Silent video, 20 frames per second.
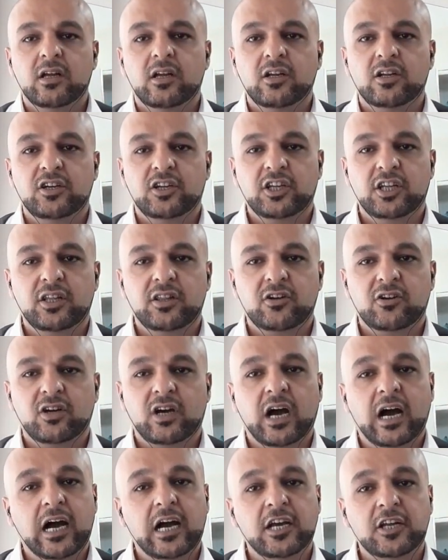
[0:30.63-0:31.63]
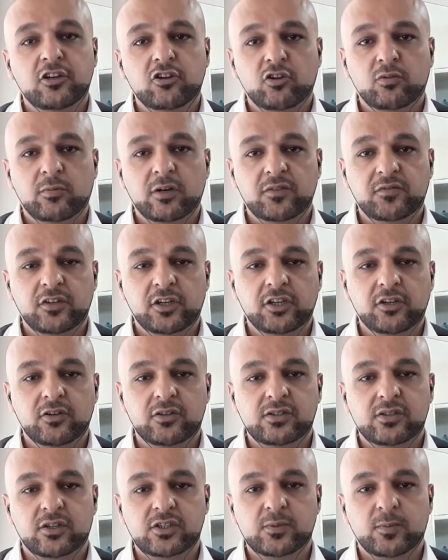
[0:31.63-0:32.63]
neither I nor my
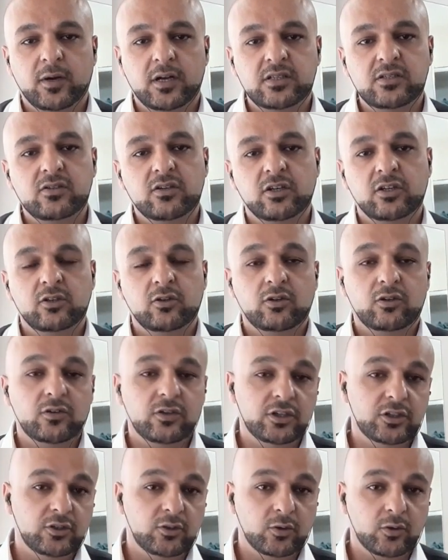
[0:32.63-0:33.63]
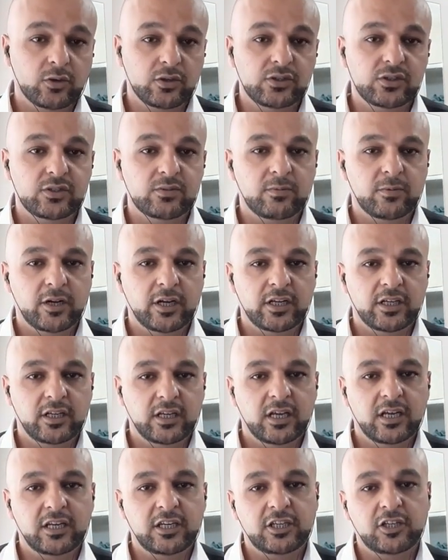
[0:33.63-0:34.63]
videos are sponsored or endorsed by
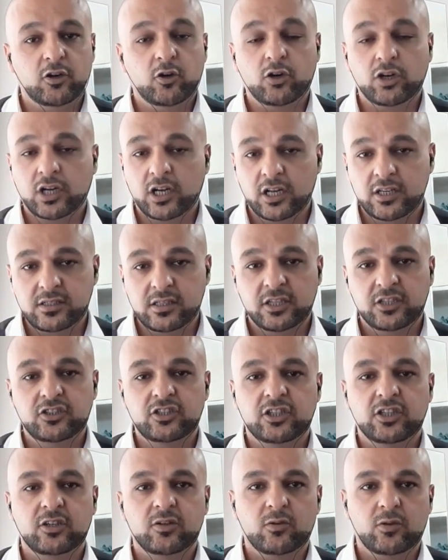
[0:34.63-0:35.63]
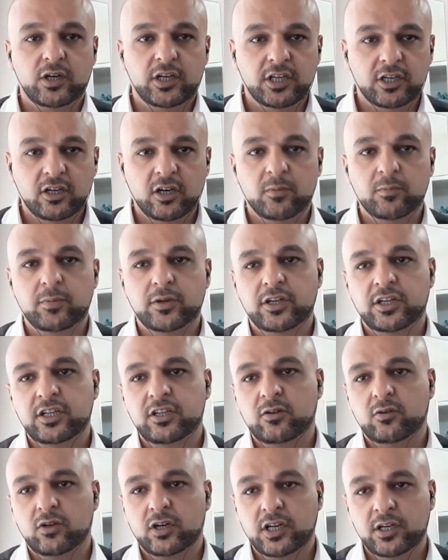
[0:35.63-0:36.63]
any organization or any company
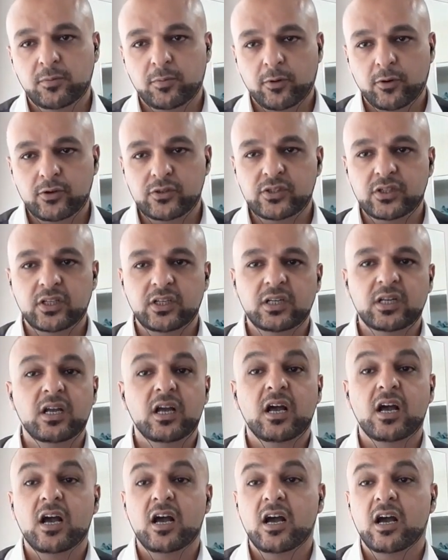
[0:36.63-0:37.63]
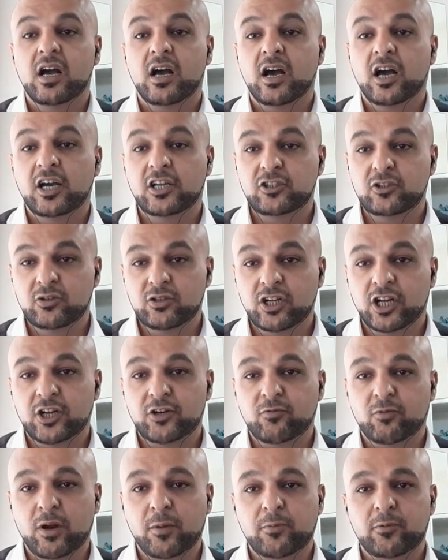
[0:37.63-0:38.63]
or any person. I do not
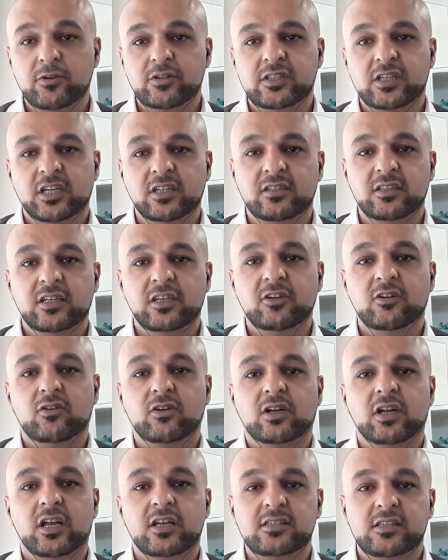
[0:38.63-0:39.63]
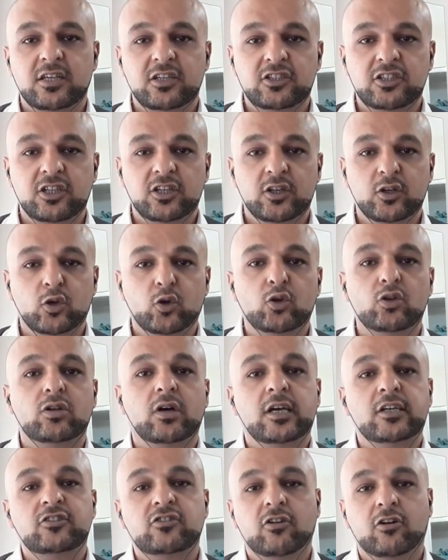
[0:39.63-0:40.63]
represent any organization, nor do
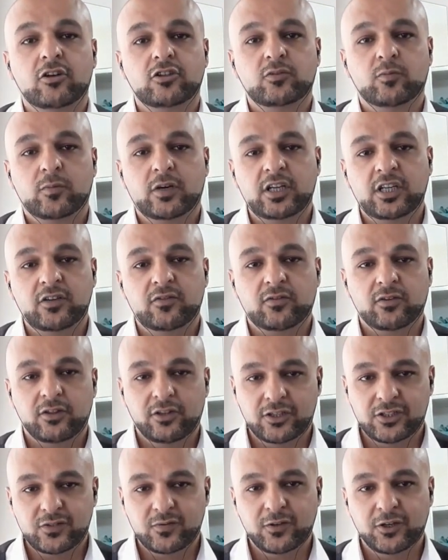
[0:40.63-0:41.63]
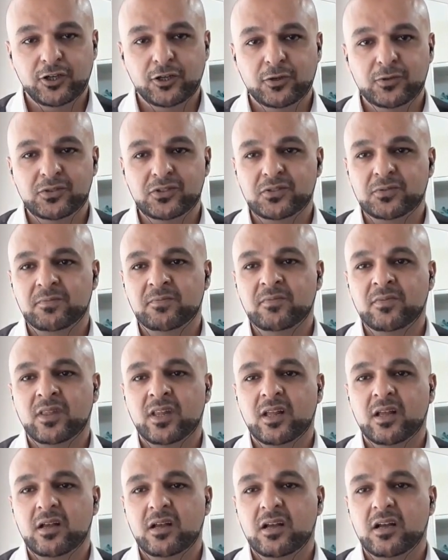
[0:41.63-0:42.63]
I charge money for these videos.
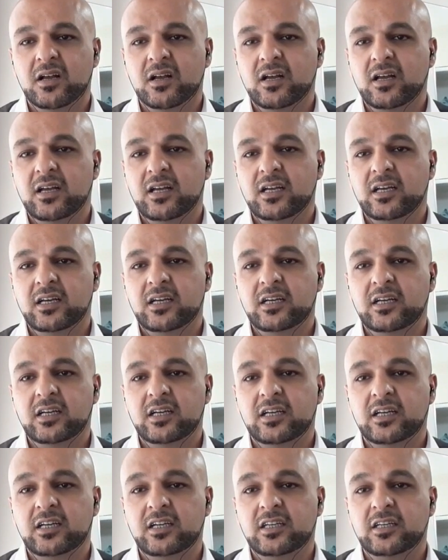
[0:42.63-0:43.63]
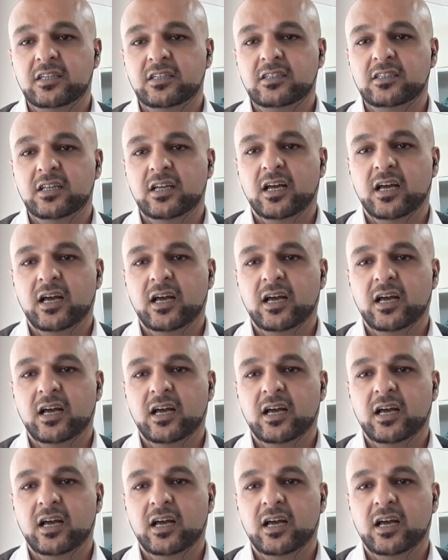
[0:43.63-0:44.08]
And